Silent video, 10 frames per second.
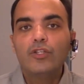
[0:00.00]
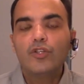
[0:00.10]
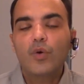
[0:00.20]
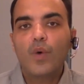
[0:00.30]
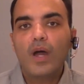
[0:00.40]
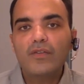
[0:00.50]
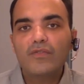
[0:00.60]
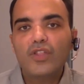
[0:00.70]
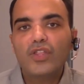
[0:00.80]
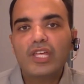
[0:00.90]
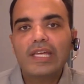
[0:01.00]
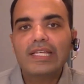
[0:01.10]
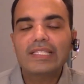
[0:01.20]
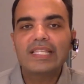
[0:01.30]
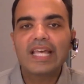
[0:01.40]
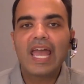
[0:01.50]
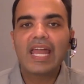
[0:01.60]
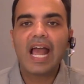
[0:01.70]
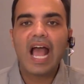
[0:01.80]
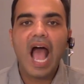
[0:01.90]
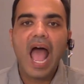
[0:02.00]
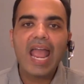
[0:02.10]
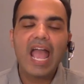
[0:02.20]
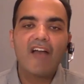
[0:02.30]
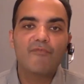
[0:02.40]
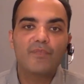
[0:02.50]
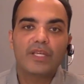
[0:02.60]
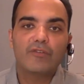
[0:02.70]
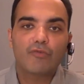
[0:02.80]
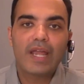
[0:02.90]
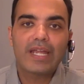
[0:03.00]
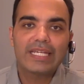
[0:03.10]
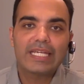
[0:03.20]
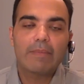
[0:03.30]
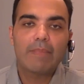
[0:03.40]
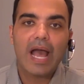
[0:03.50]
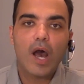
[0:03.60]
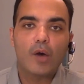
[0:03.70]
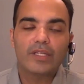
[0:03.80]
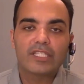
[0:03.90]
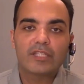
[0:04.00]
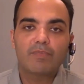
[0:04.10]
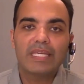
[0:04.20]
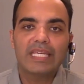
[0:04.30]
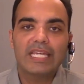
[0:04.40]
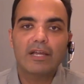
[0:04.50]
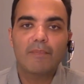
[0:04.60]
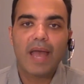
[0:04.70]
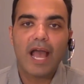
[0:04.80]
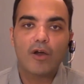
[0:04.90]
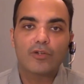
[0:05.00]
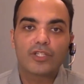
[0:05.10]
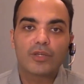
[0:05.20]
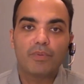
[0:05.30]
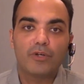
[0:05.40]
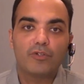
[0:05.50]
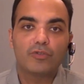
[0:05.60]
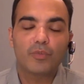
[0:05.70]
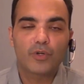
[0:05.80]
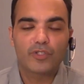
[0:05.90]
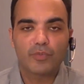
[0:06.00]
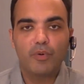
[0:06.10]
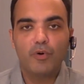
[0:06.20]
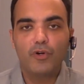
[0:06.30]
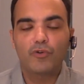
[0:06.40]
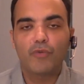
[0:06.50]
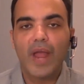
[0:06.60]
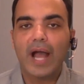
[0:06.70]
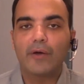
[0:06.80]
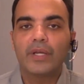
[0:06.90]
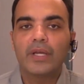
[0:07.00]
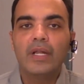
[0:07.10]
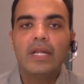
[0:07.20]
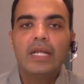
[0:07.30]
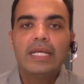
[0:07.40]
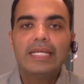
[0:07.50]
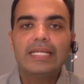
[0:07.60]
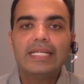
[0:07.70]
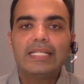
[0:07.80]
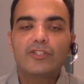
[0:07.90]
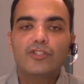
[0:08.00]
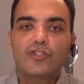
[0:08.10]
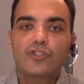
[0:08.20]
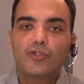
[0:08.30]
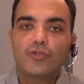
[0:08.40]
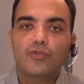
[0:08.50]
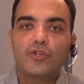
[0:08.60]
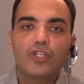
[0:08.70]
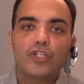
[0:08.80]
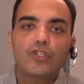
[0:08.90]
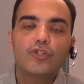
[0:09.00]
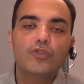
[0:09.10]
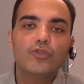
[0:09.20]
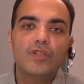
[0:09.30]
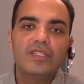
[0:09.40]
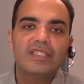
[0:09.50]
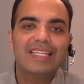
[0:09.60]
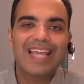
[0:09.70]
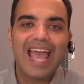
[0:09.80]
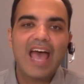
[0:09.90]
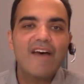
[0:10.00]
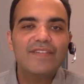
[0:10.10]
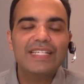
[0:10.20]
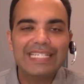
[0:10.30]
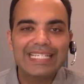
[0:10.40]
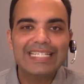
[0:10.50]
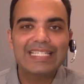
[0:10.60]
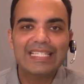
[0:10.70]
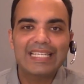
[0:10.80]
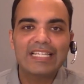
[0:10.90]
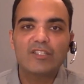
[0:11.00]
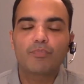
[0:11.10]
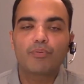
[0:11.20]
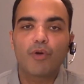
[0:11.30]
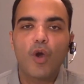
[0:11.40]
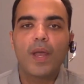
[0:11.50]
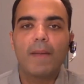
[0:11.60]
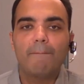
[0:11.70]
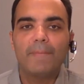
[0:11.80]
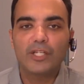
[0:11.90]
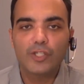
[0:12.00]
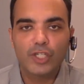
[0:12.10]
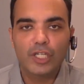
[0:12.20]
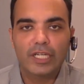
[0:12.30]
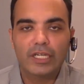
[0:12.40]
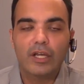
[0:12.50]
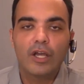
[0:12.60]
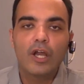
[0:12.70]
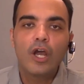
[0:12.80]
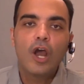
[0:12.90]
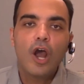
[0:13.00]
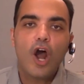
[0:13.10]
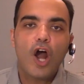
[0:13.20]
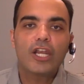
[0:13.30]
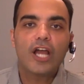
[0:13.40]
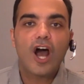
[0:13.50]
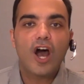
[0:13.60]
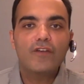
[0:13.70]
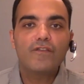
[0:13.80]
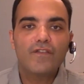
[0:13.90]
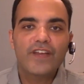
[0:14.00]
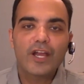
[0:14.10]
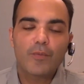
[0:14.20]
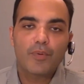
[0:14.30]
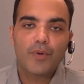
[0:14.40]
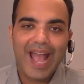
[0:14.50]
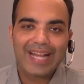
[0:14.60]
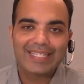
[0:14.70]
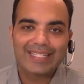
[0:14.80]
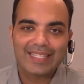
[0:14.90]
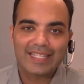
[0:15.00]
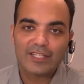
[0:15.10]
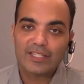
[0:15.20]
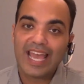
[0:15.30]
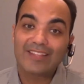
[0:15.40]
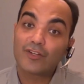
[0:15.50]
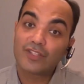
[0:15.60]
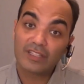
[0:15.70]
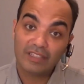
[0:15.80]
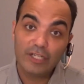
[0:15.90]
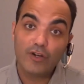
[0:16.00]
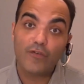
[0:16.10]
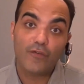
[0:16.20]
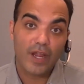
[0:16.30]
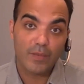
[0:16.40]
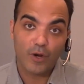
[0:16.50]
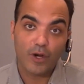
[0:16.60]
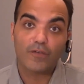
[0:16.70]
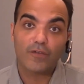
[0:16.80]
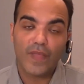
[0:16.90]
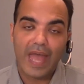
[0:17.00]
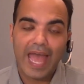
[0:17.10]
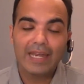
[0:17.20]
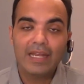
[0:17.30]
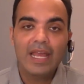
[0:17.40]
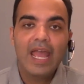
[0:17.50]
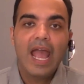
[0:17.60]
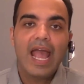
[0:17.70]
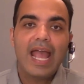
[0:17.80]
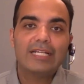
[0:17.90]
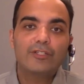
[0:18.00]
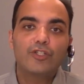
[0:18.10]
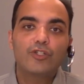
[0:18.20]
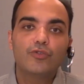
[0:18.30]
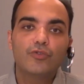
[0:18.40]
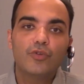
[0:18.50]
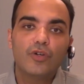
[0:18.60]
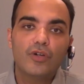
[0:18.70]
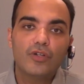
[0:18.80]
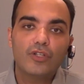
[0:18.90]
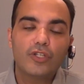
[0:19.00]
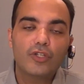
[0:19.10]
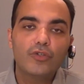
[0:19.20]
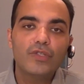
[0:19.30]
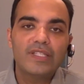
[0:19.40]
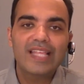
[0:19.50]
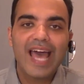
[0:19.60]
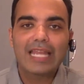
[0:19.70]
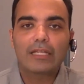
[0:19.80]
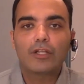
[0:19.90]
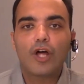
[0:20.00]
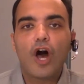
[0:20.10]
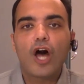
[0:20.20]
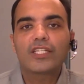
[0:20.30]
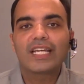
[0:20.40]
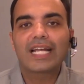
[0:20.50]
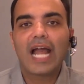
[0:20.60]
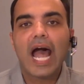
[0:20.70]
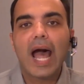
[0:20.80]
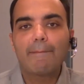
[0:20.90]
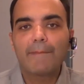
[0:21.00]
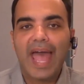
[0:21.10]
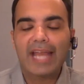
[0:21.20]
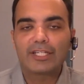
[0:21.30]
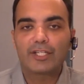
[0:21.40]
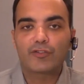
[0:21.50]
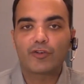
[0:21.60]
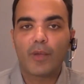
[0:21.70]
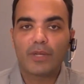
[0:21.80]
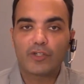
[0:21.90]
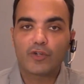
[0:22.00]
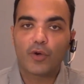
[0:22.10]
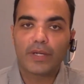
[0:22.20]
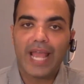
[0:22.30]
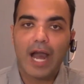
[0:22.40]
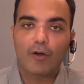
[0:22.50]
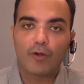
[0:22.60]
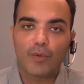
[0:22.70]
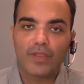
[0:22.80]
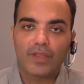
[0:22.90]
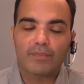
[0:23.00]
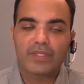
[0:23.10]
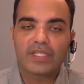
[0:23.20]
So one of the things that I have been writing about and speaking about to build more support around is to use the FTC's prohibition on unfair practices, and there's a legal framework for that, and to use that law to combat discriminatory algorithms.